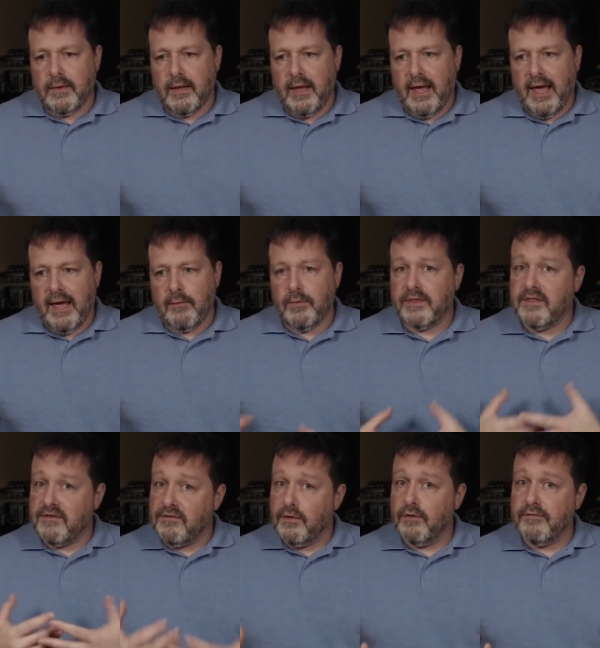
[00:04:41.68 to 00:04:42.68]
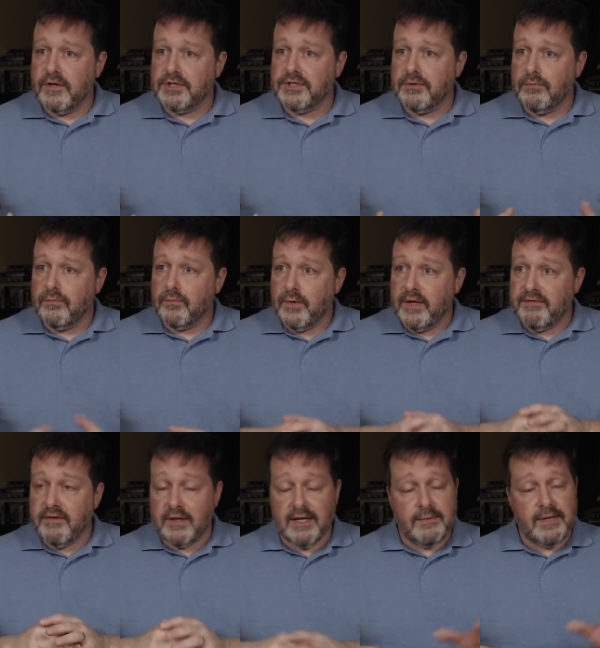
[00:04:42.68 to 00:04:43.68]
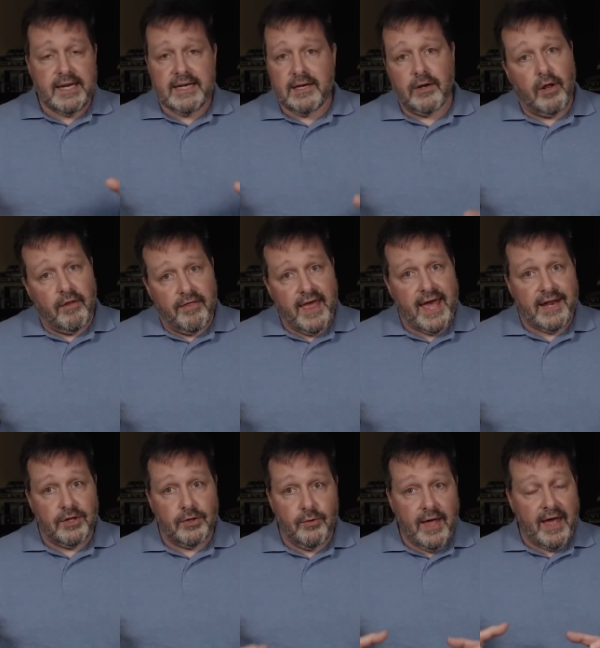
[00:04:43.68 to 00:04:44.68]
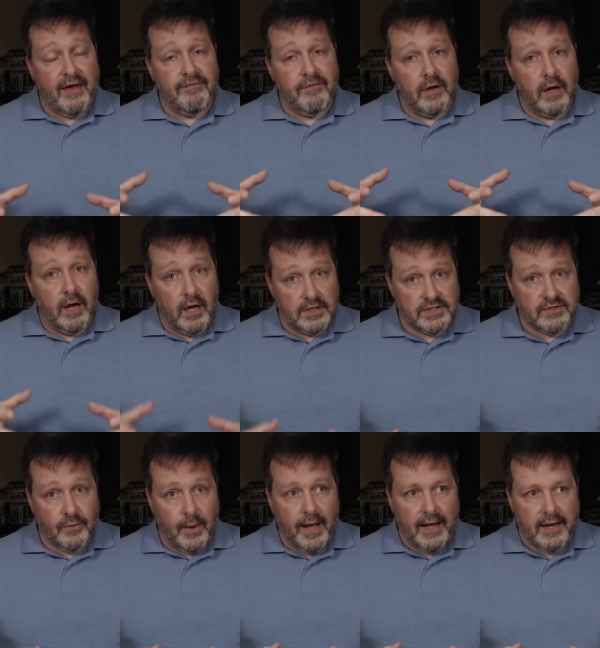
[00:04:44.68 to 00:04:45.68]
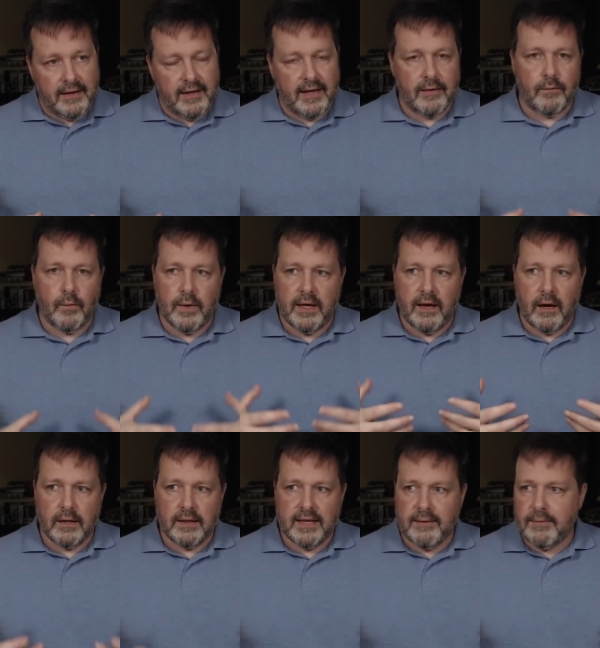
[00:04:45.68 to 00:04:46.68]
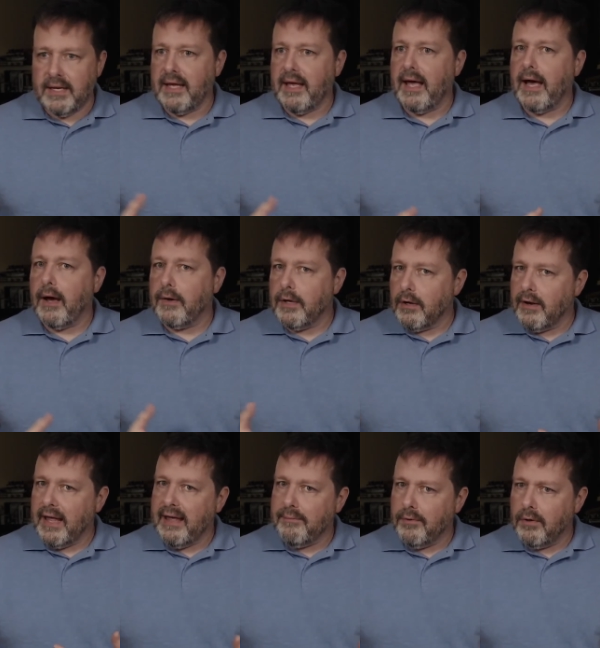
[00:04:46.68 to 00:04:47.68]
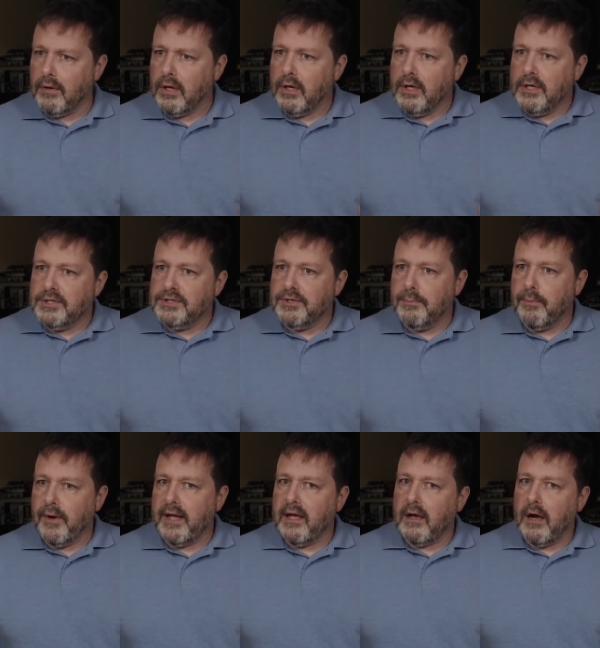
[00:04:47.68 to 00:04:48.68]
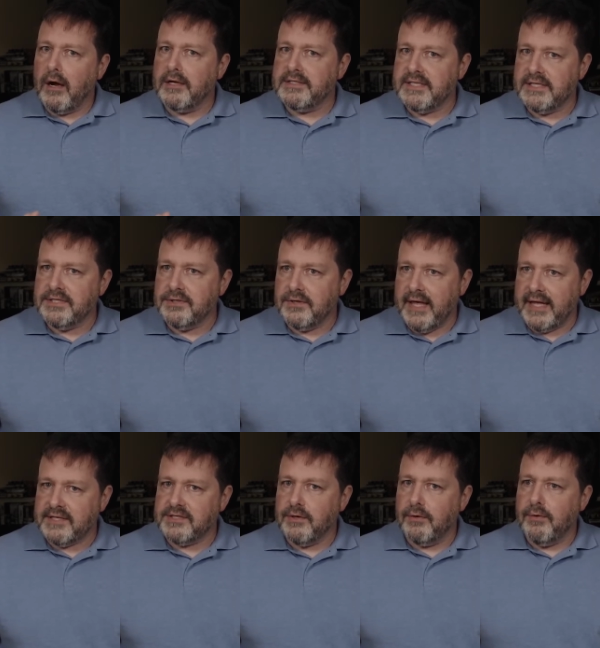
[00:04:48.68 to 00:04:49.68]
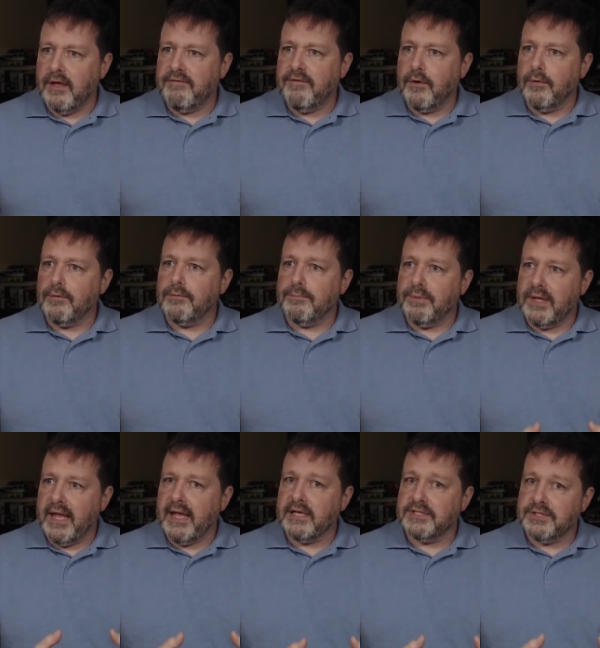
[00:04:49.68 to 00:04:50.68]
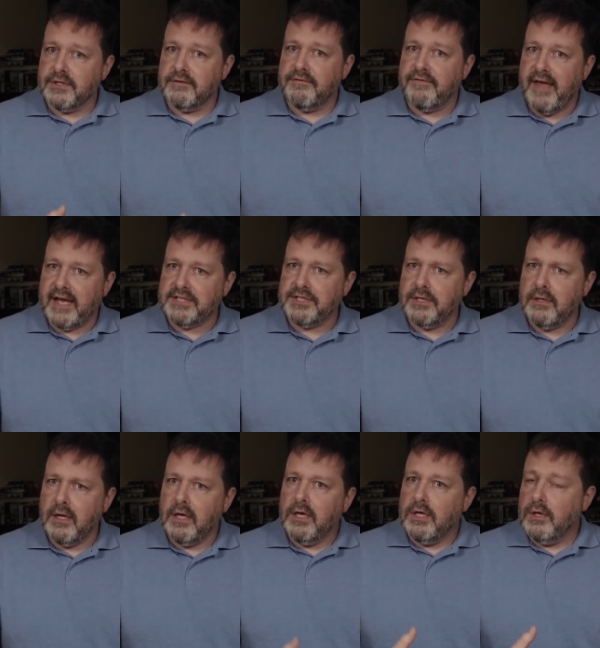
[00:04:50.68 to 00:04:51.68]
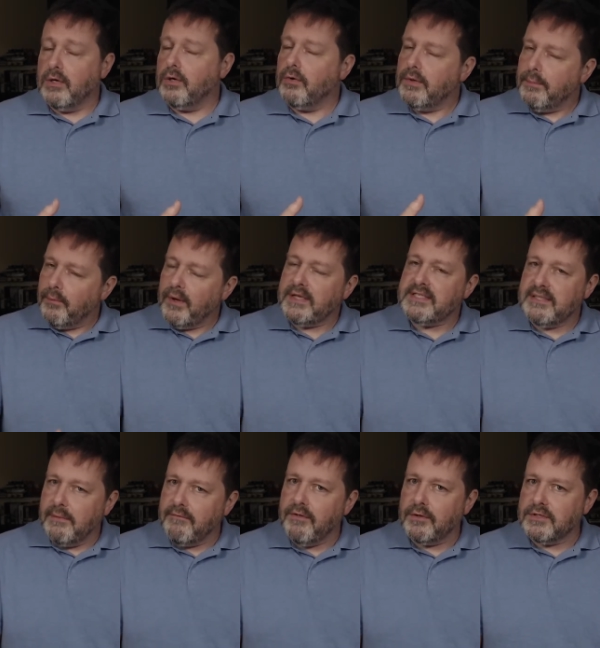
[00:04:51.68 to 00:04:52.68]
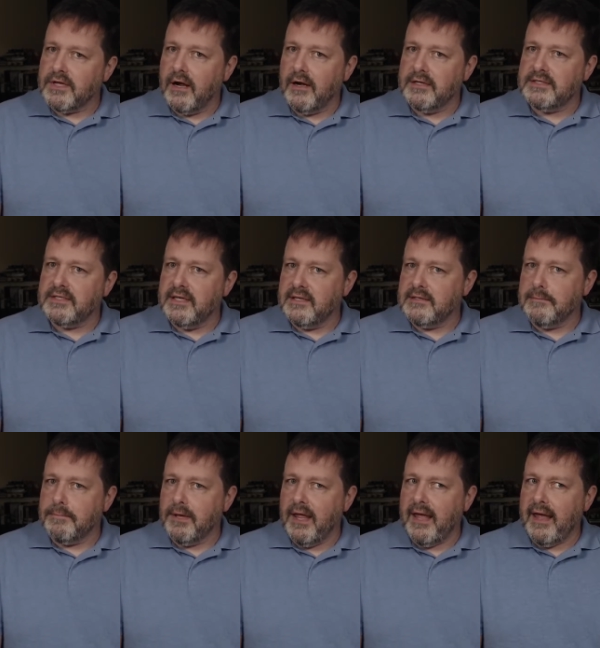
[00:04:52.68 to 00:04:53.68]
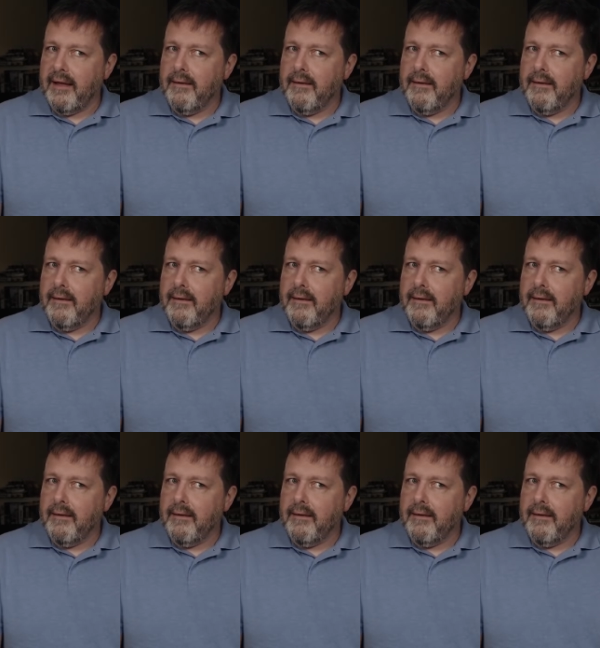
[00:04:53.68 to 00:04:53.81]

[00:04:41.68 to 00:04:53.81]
And with this new version, we've eliminated all that. You have a squad, and we are limiting how you're able to bring cards into that. So if you're playing a certain faction, you can only bring some of those cards into play.